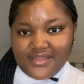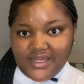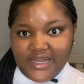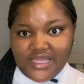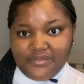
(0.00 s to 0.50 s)
the
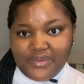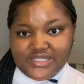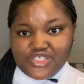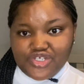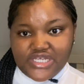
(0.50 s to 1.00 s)

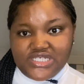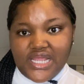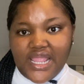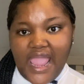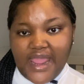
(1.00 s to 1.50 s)
ligament
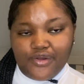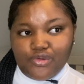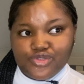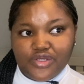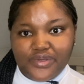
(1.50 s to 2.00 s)
stretching, and
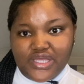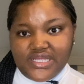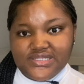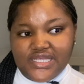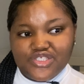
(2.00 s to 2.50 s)
also
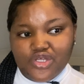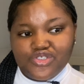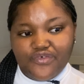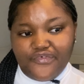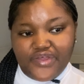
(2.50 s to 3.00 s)
because it's not
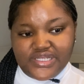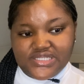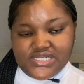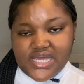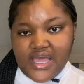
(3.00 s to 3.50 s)
your
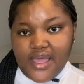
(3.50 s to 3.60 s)
first